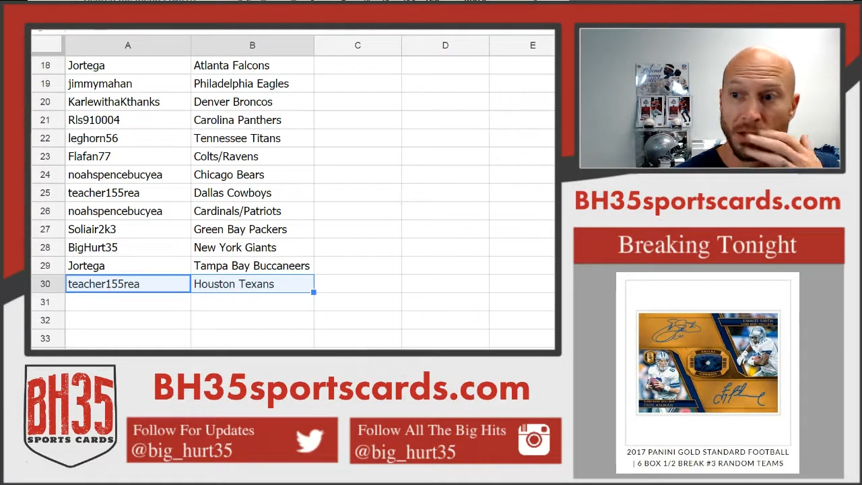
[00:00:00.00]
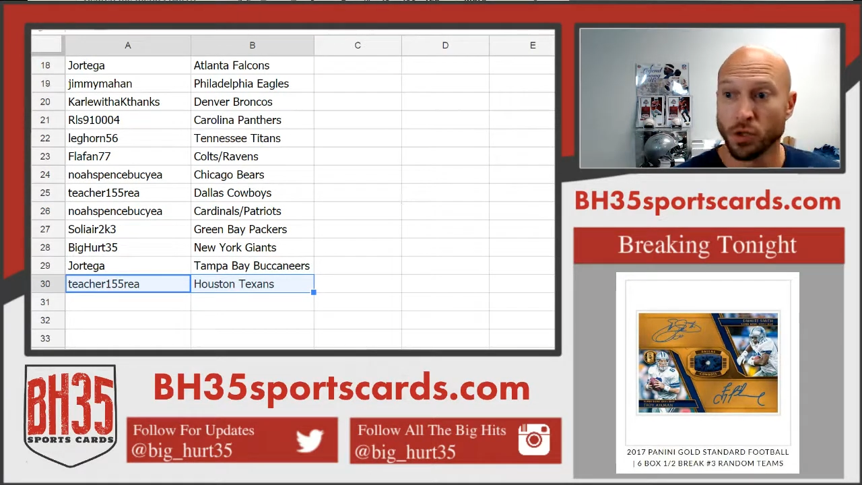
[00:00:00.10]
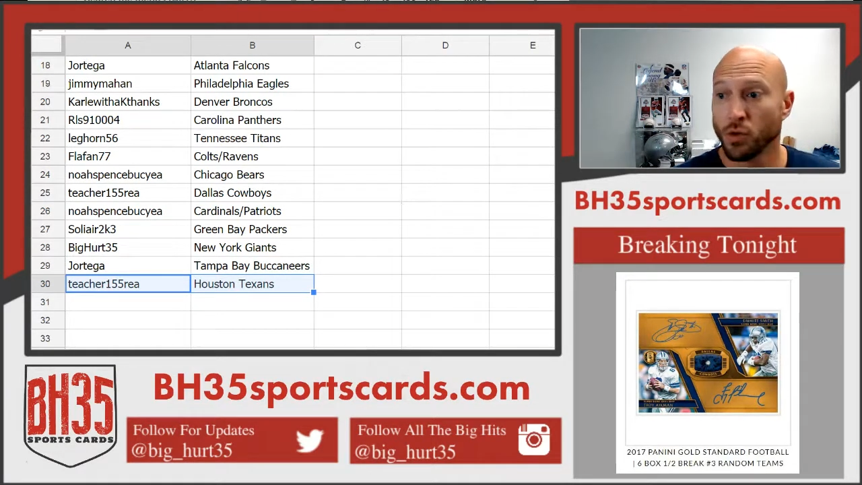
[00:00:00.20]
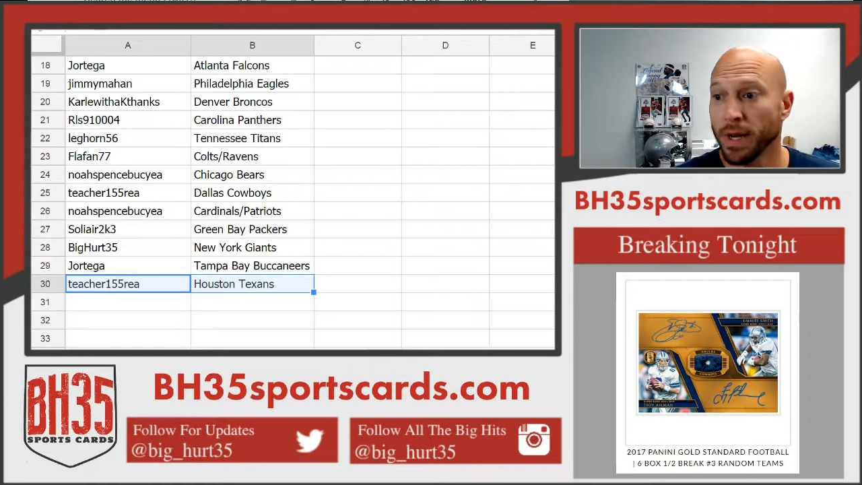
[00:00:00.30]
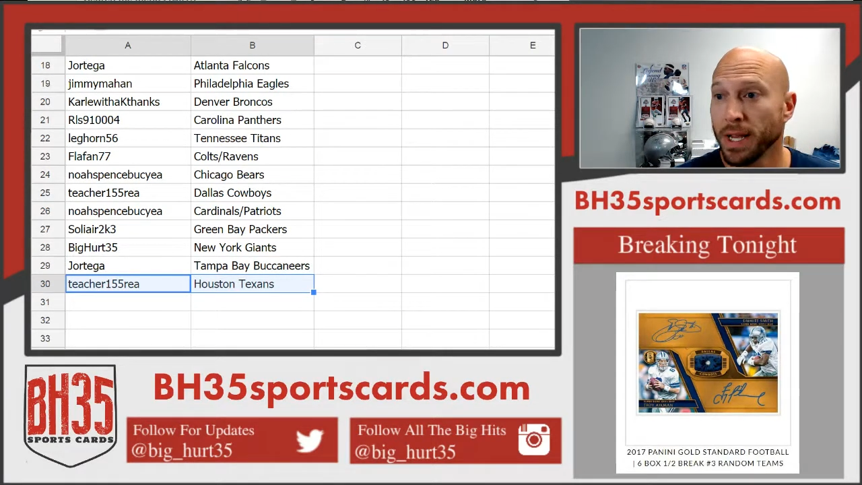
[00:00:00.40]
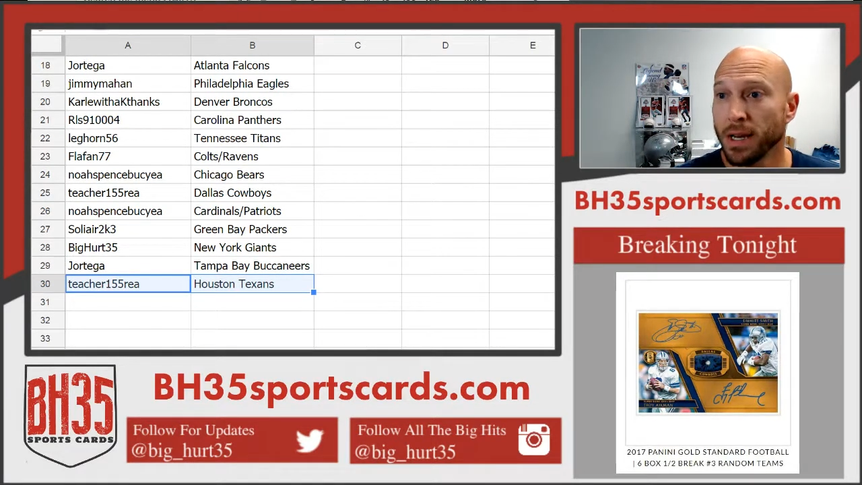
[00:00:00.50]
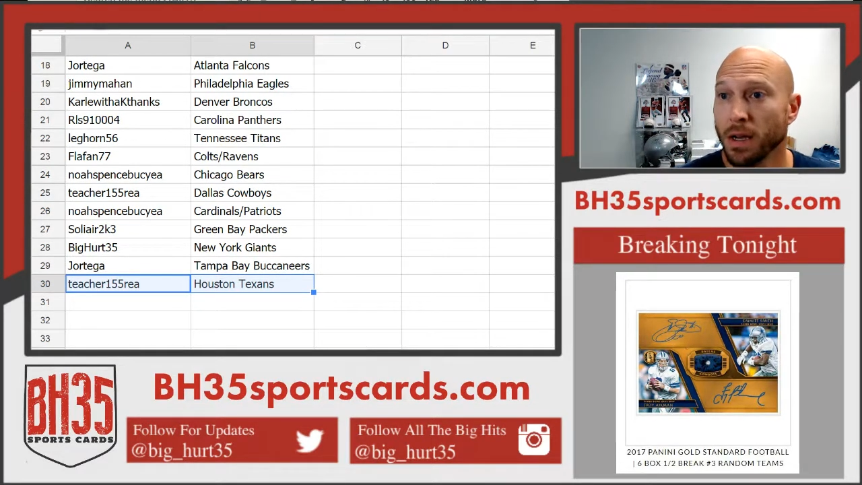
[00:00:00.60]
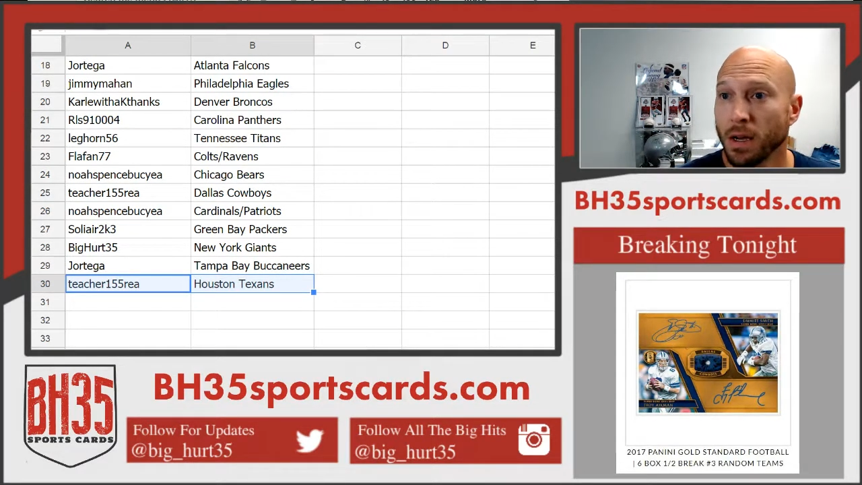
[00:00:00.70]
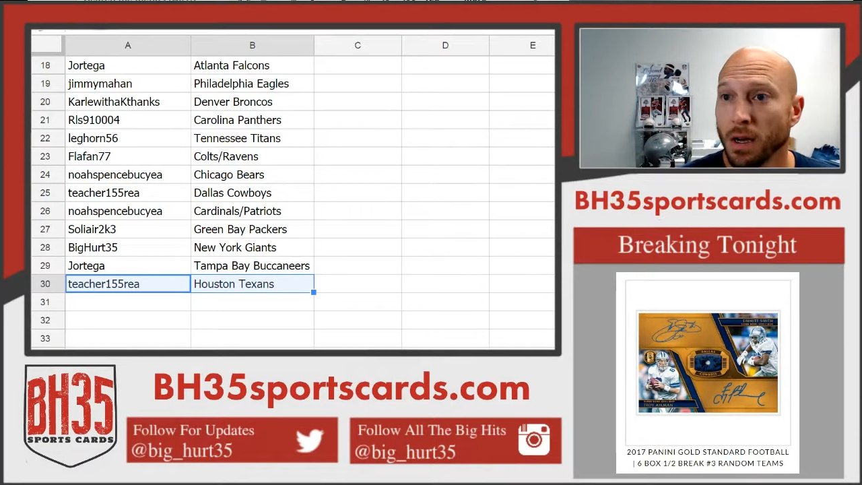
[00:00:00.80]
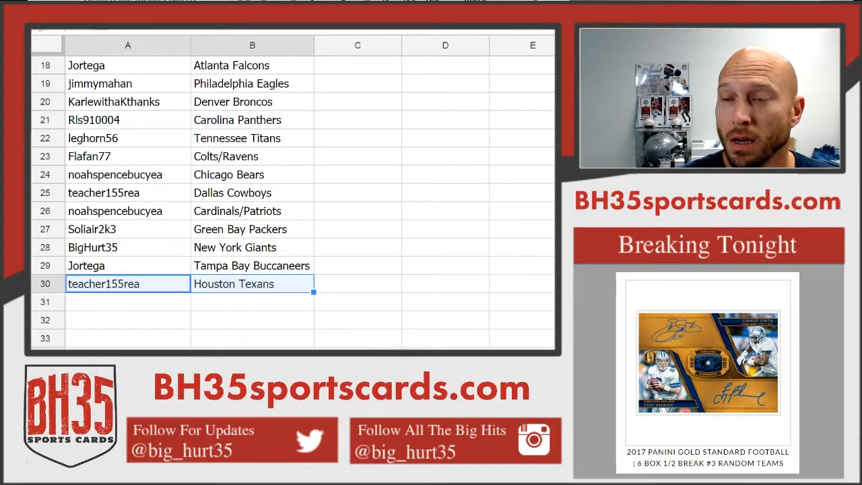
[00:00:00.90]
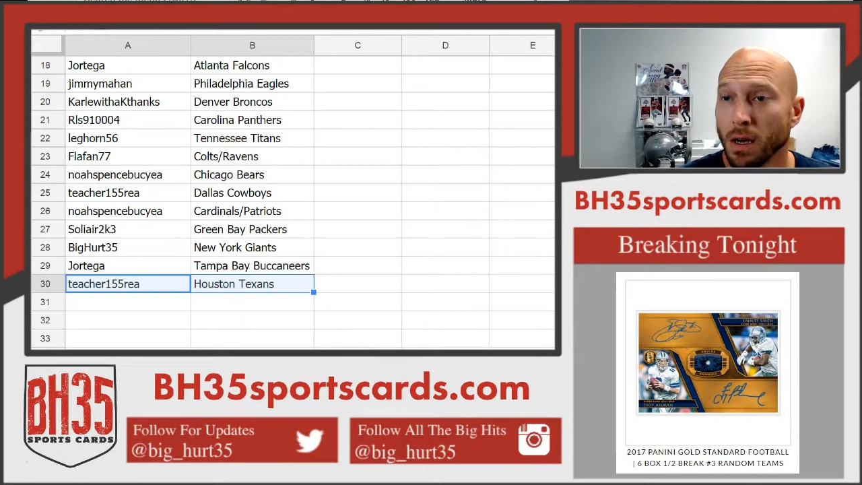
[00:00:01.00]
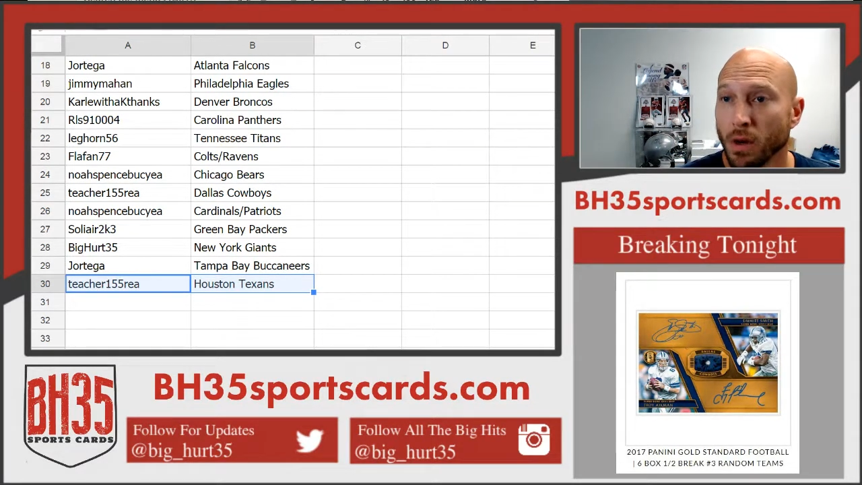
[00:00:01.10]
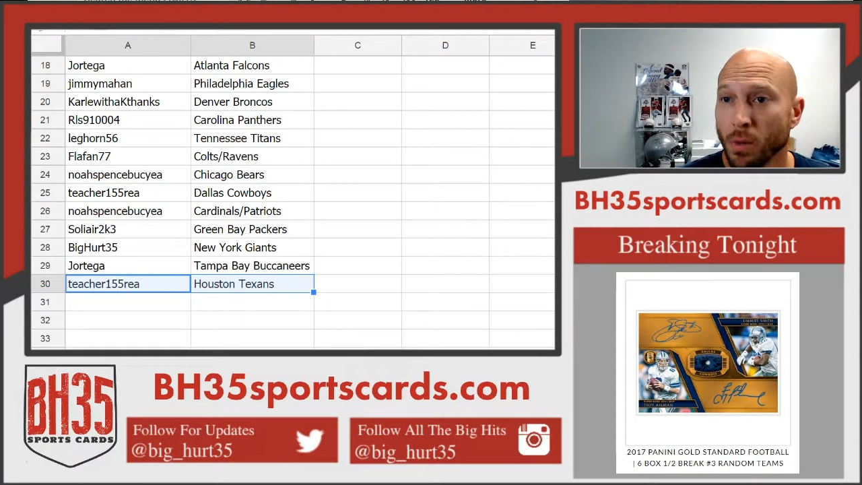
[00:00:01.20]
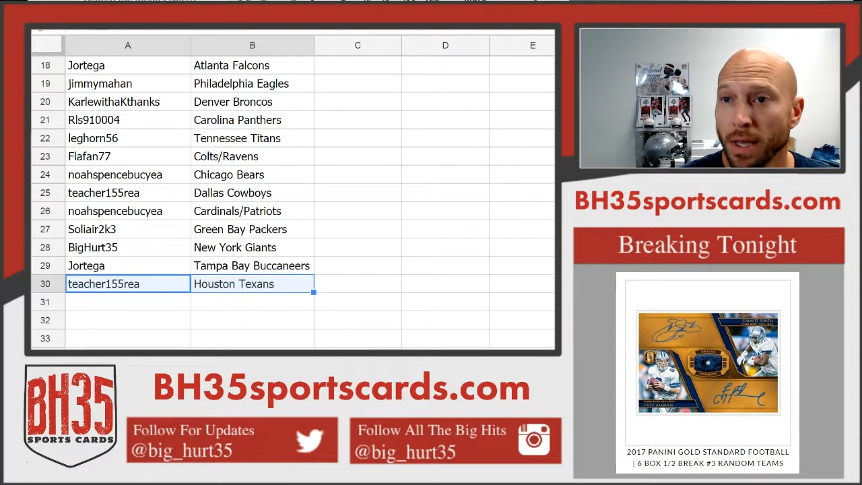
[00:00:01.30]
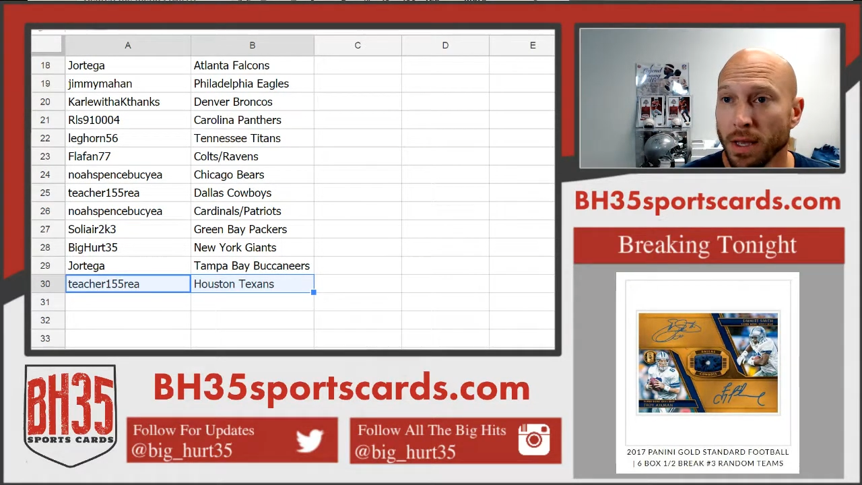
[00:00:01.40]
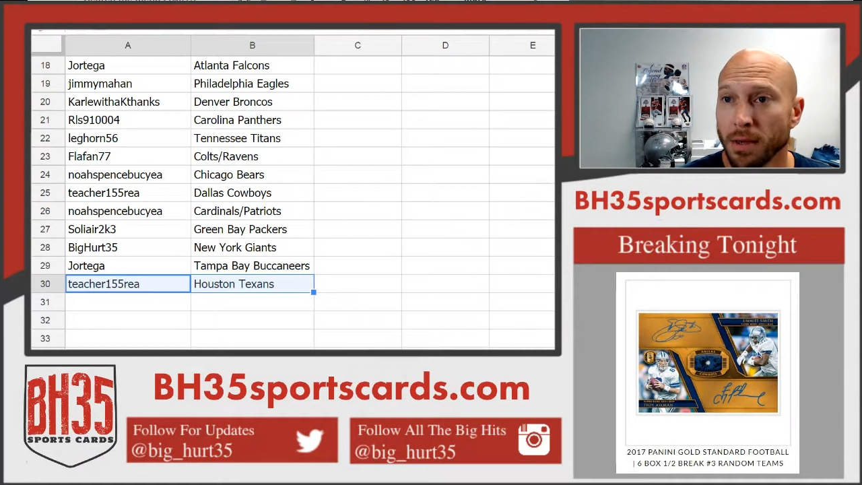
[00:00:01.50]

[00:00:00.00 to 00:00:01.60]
Trade away.